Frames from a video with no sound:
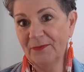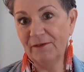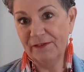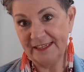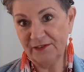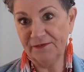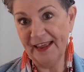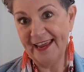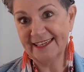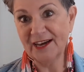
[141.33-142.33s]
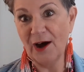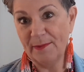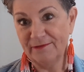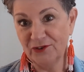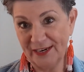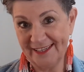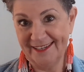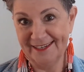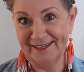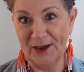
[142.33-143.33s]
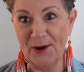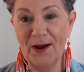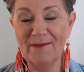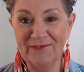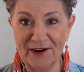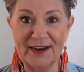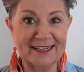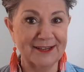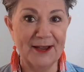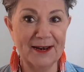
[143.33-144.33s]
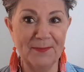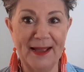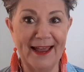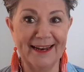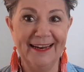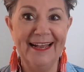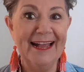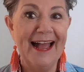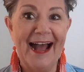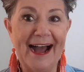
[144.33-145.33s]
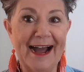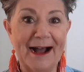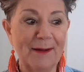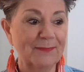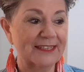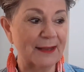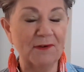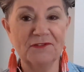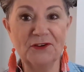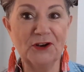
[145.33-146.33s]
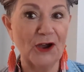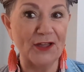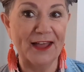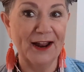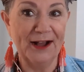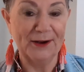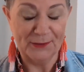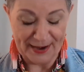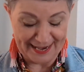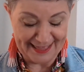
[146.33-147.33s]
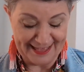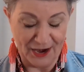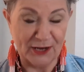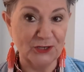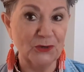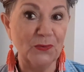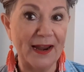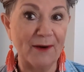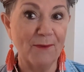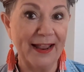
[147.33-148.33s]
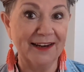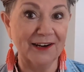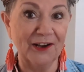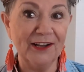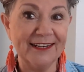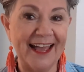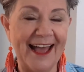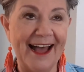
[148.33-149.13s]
fit to flare type of dresses. So I'm very excited about it. Some of you know that already that I do wear red a lot,